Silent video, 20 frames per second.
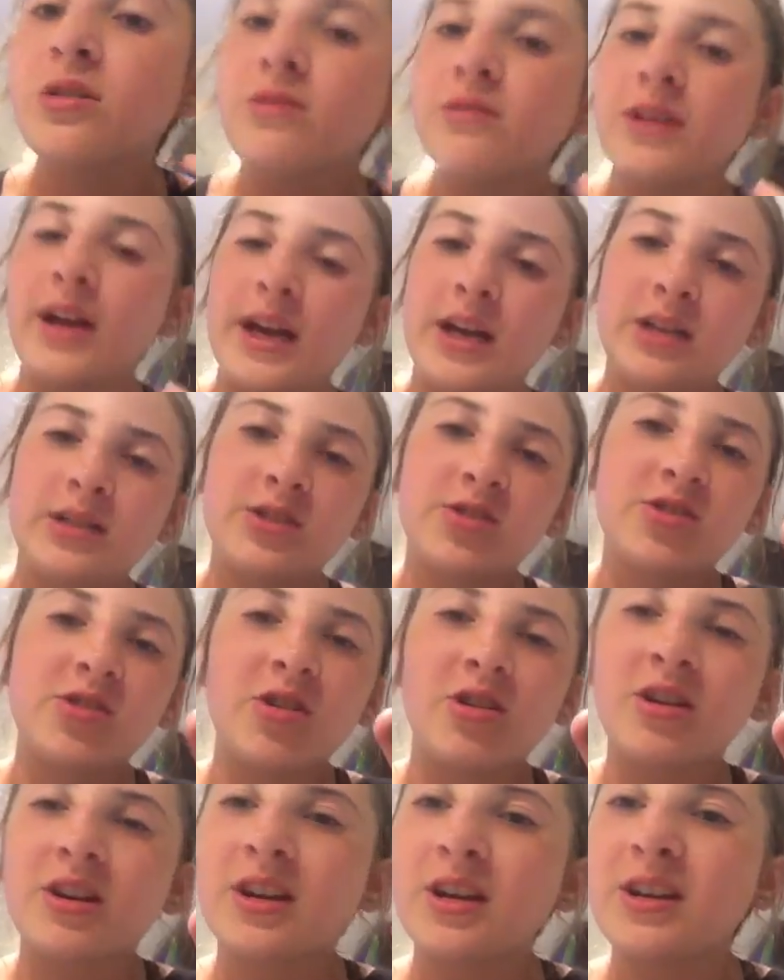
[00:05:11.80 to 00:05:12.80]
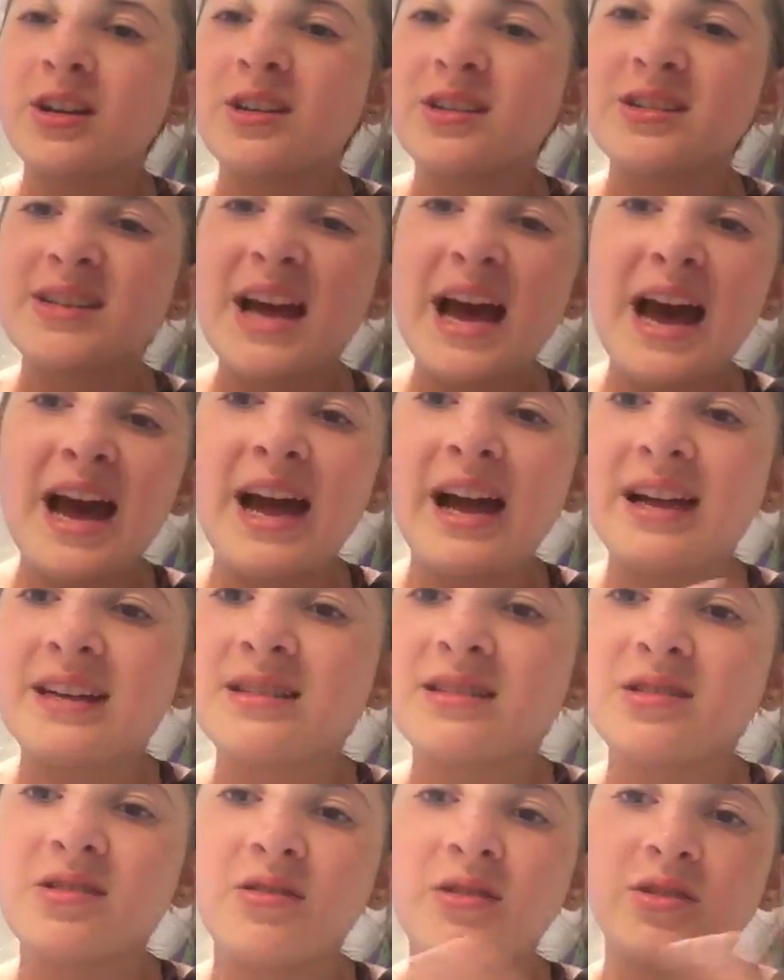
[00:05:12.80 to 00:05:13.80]
like circus
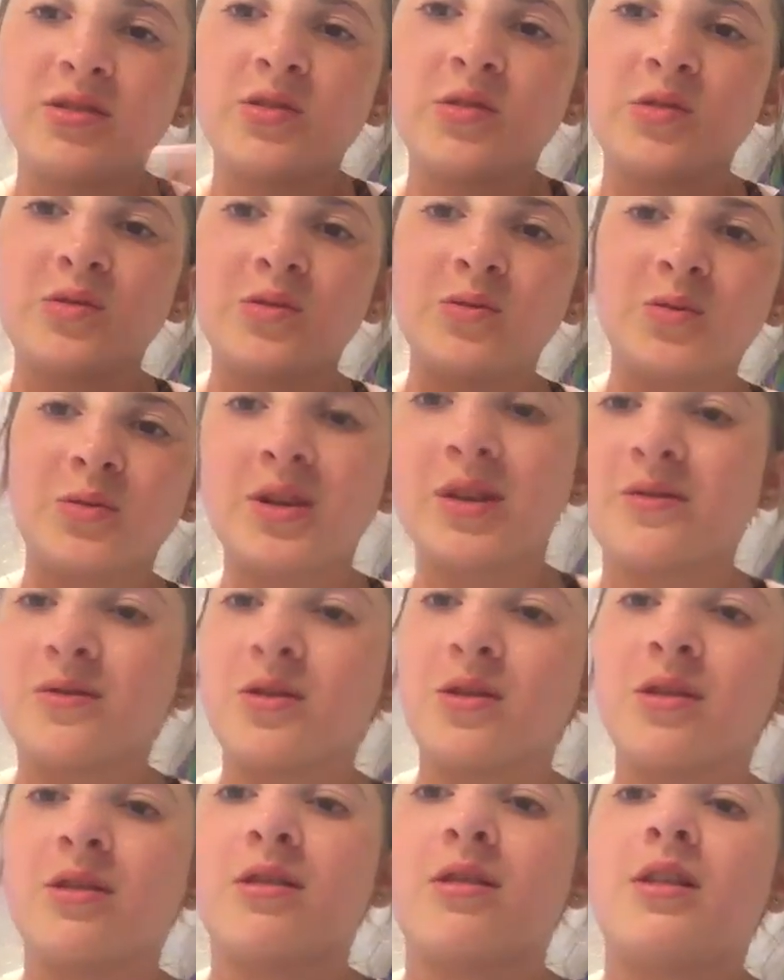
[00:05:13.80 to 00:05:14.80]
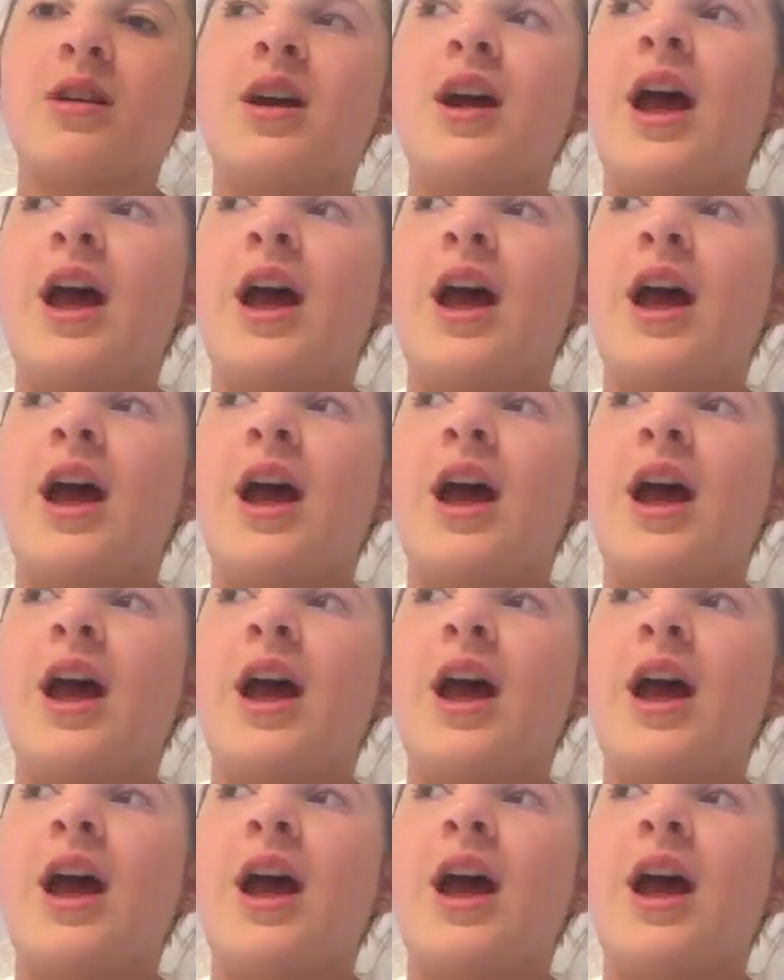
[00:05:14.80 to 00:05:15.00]
acts, you could do whatever.